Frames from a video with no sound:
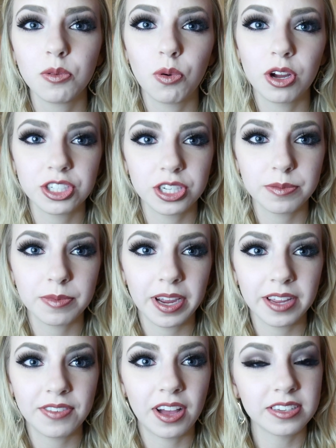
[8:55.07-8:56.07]
watching
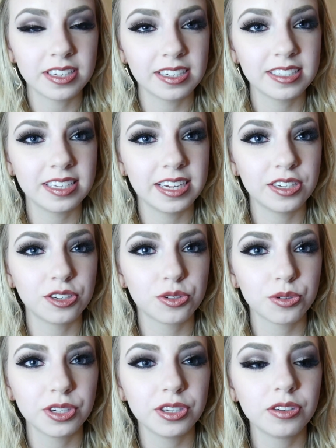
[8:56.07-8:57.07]
my Valentine's Day
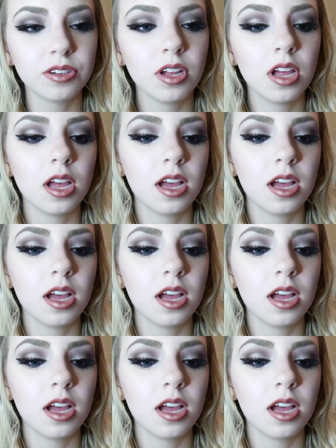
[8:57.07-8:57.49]
tutorial.